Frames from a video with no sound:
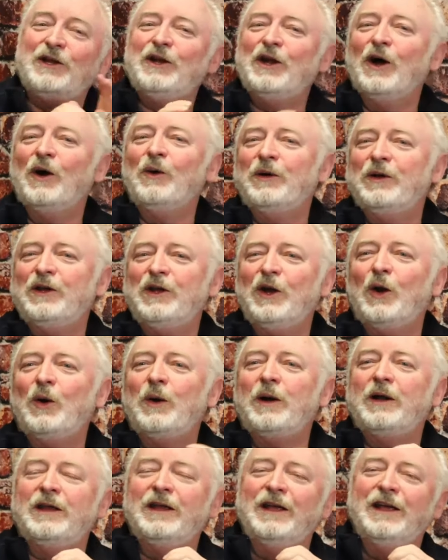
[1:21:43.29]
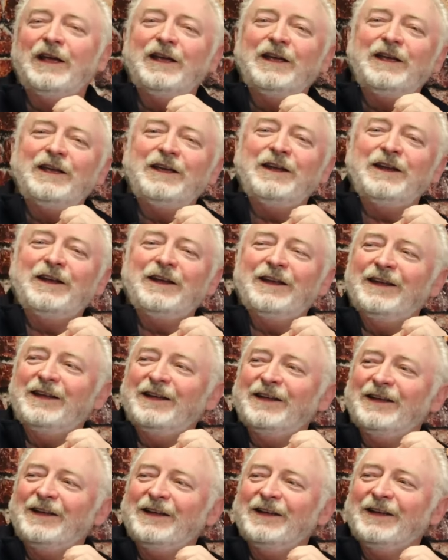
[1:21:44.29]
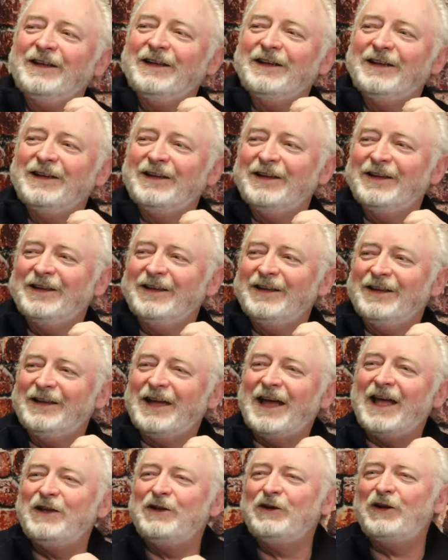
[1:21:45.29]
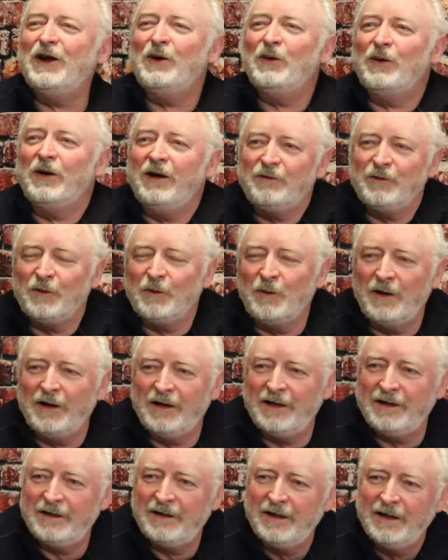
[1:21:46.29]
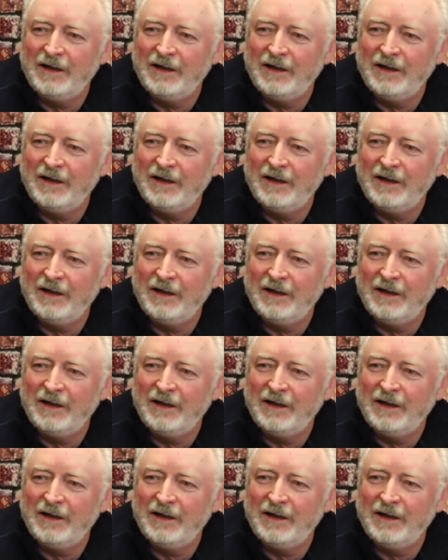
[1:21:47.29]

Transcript: don't. You don't. You, you, might want to retire. Yeah, you don't ever want to